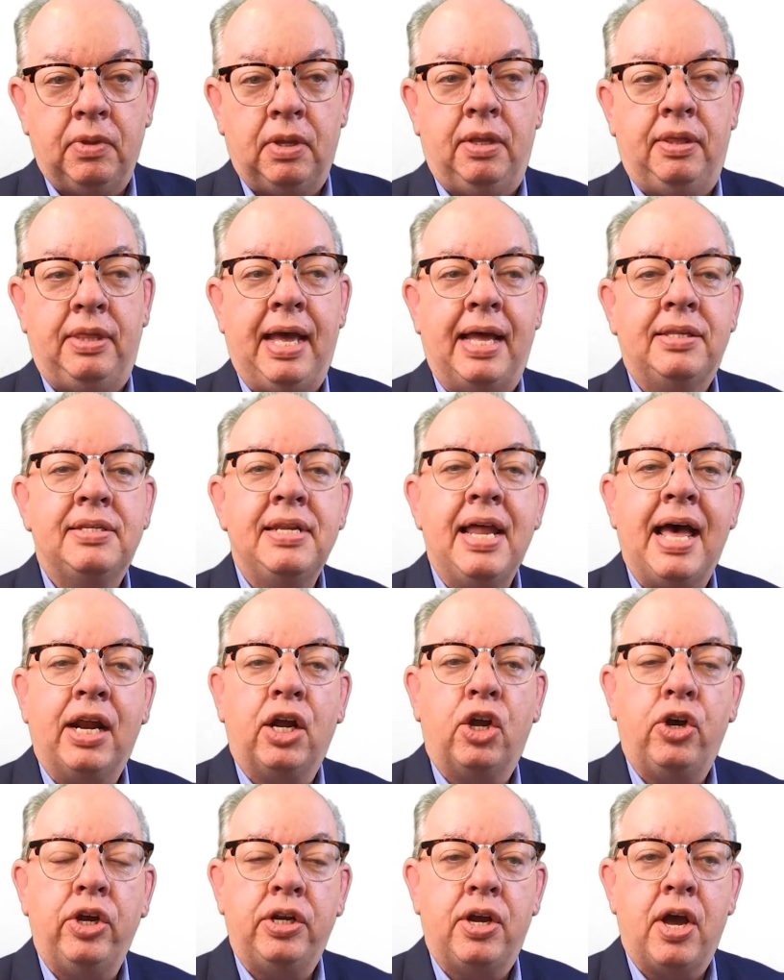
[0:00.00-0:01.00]
That's not
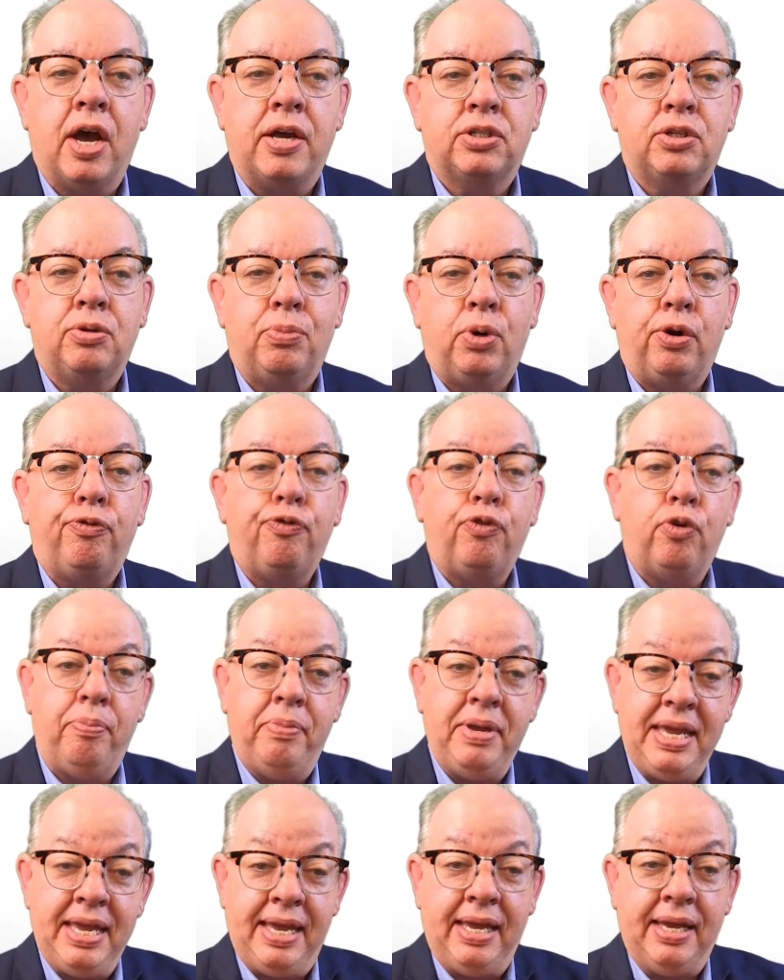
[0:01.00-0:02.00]
a good customer for
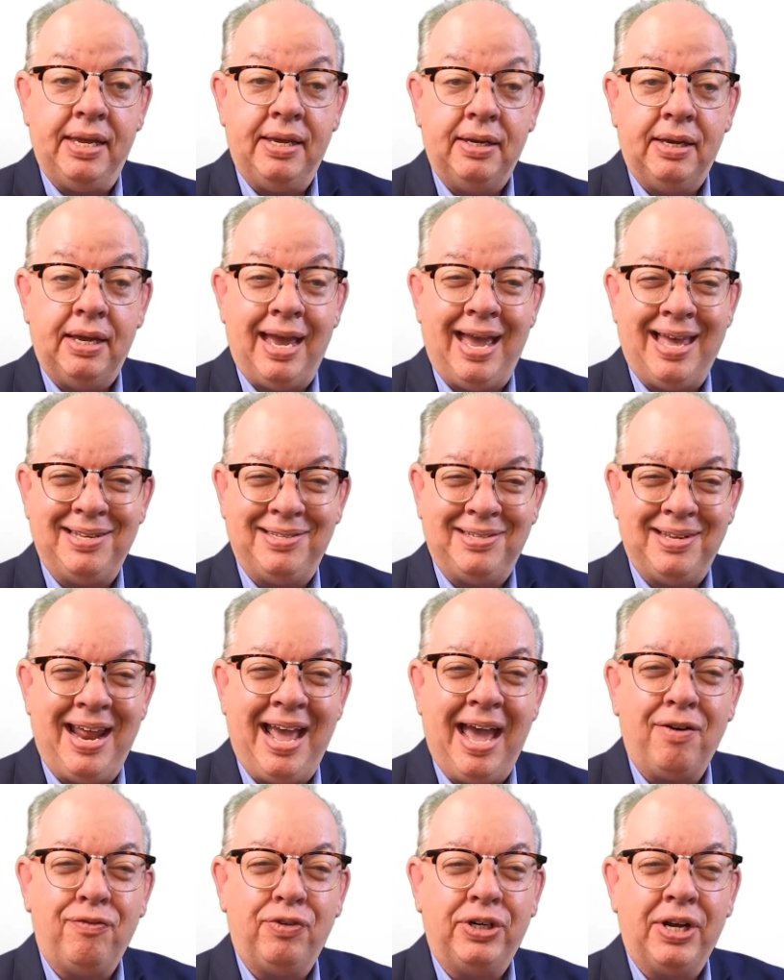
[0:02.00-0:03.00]
me as an
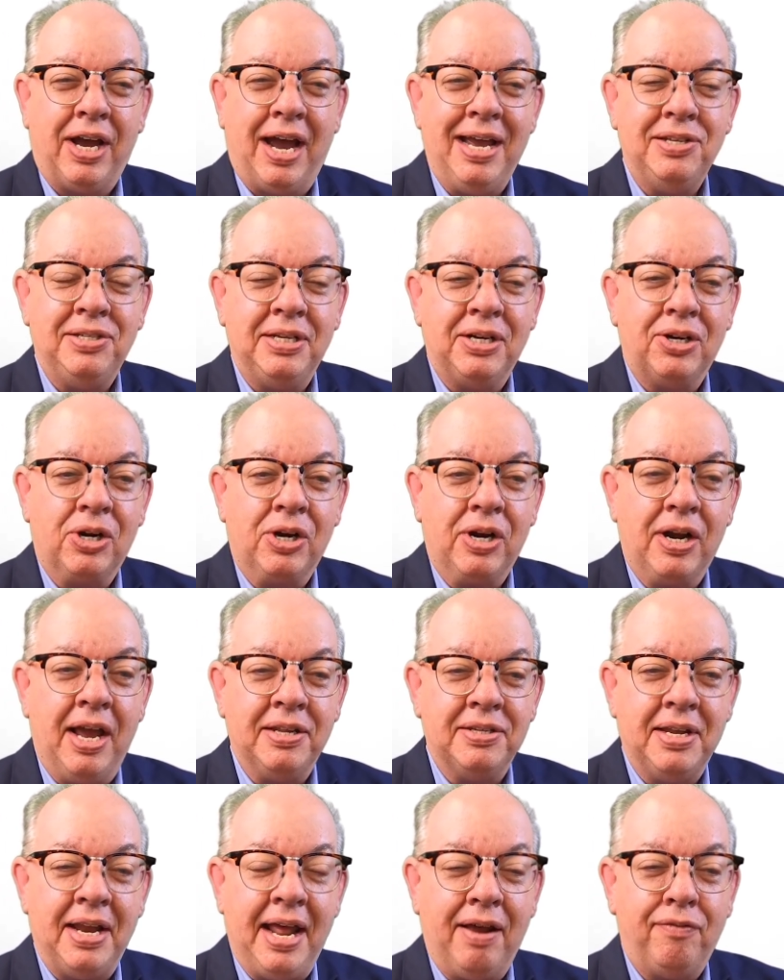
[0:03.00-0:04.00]
advertiser,
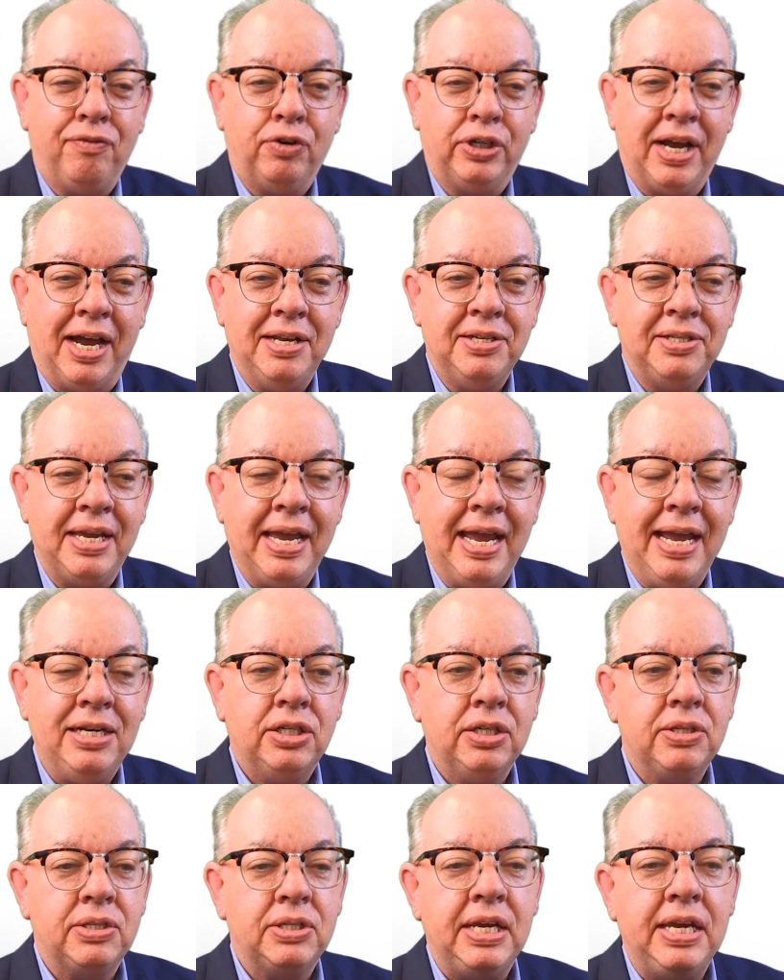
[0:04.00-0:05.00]
as an advertising
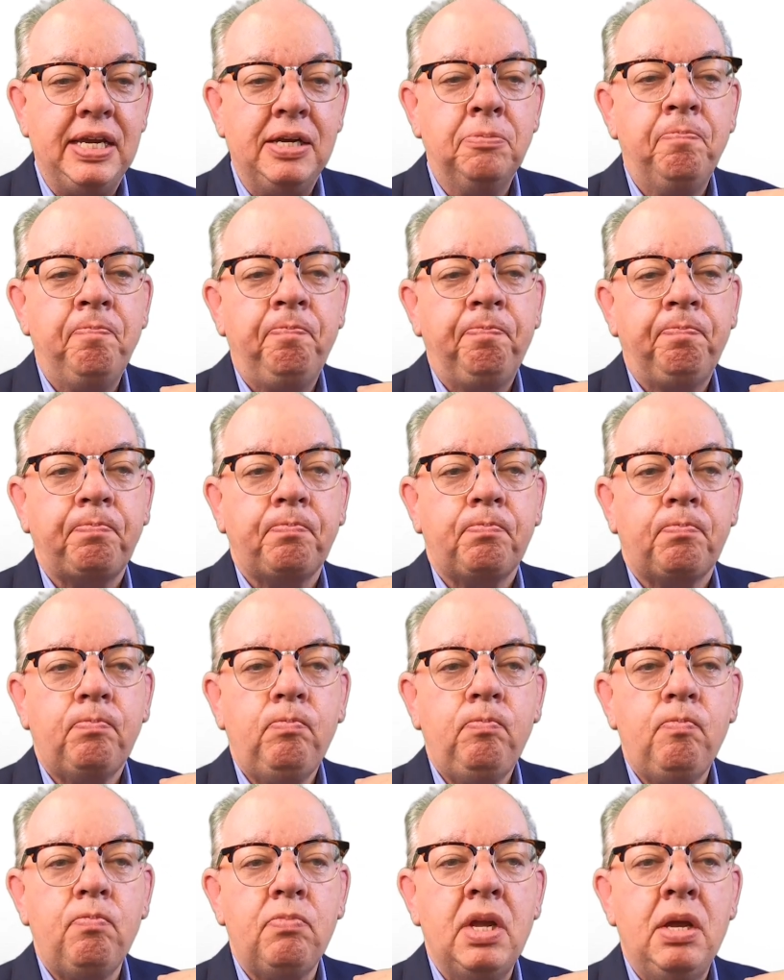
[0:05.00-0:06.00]
agency,
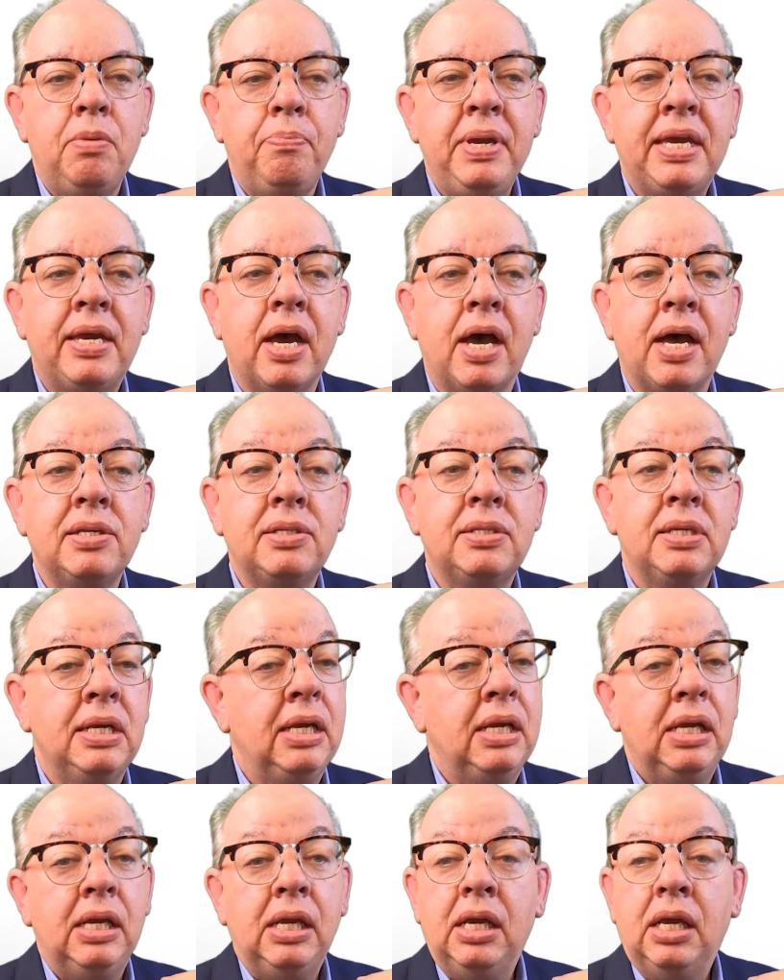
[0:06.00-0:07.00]
because
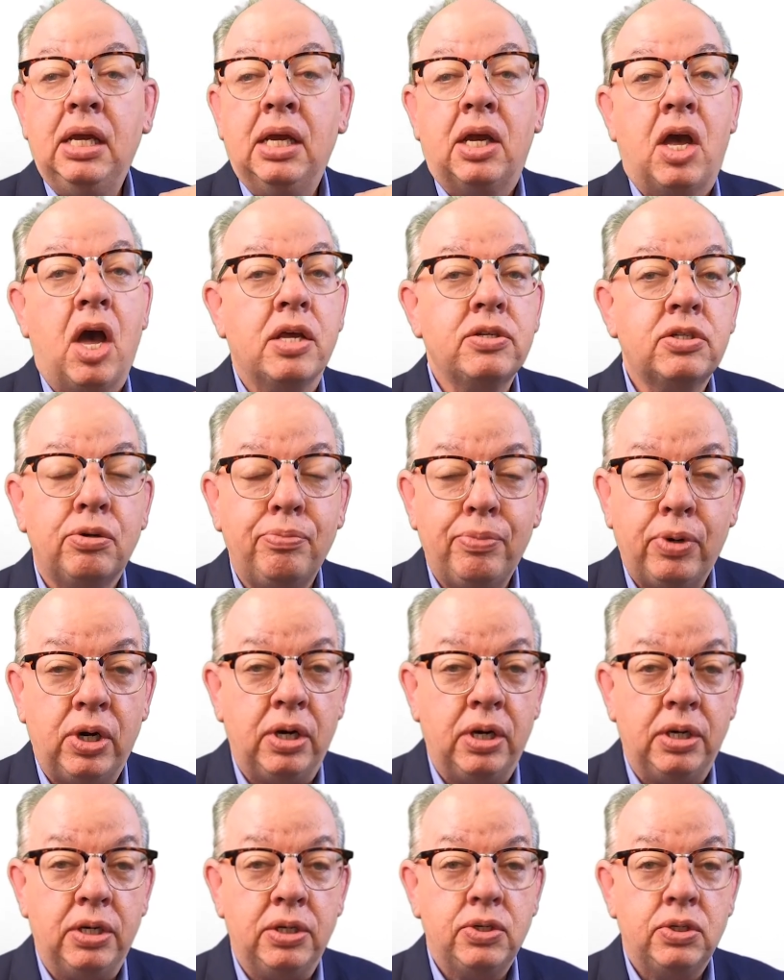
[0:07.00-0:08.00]

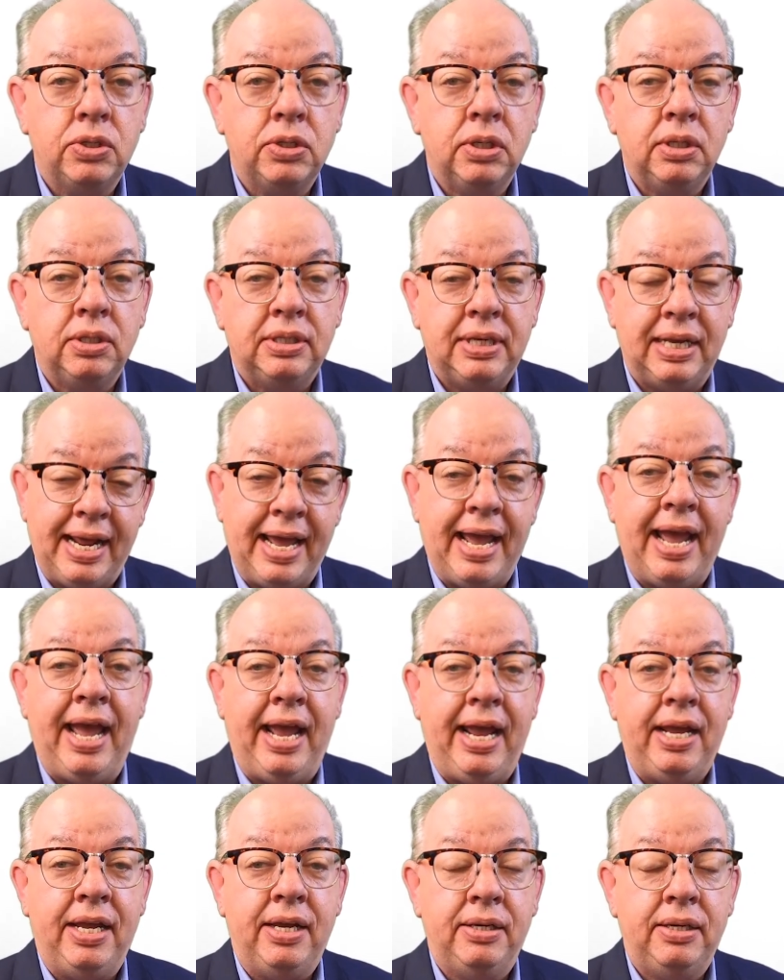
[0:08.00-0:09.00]
customers
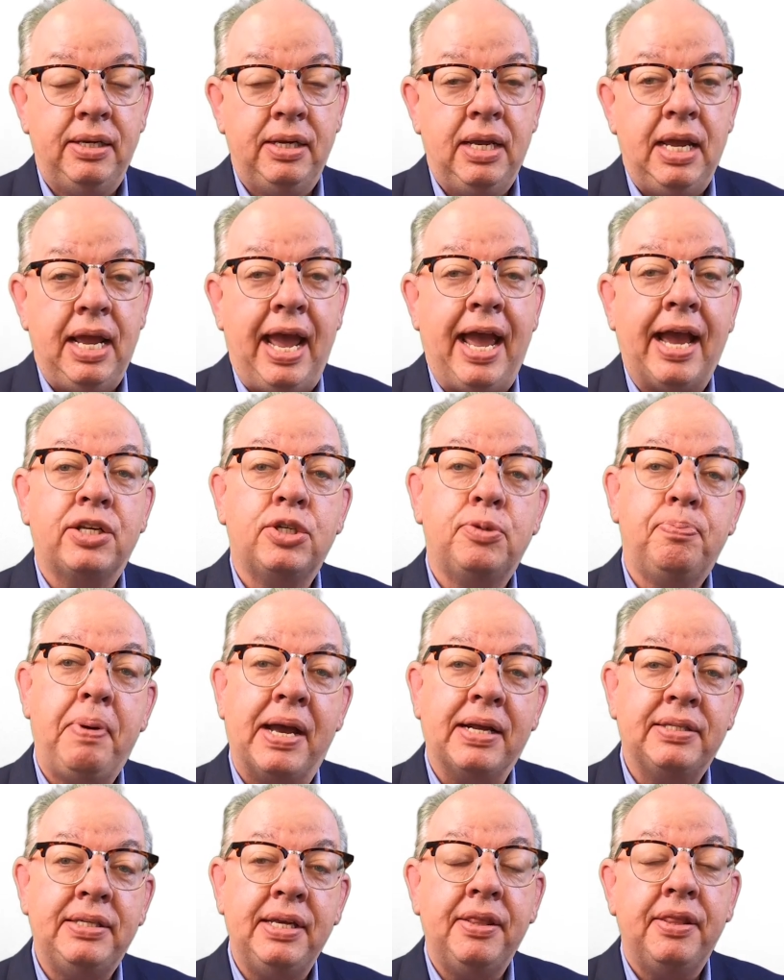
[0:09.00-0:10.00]
today
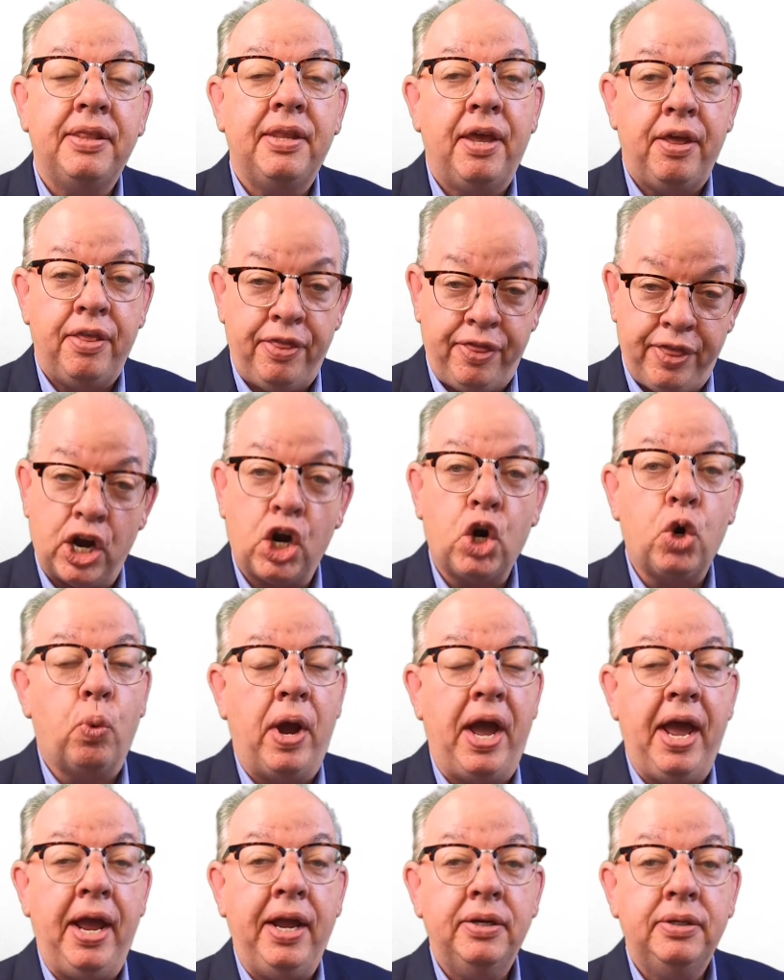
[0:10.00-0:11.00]
expect it their
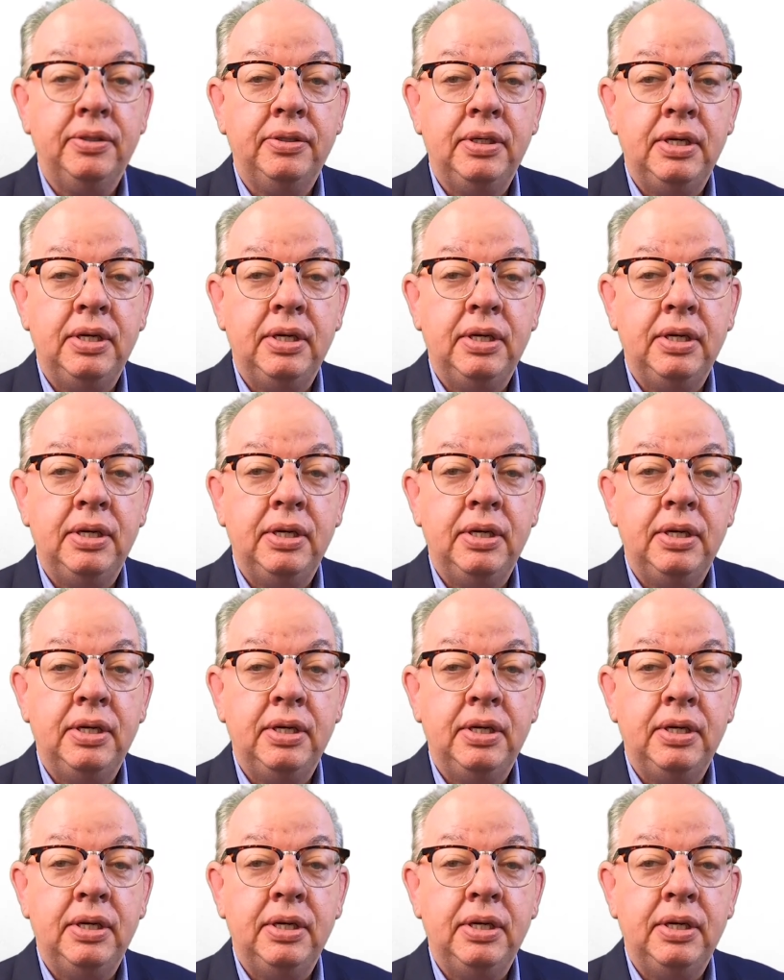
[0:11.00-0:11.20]
way.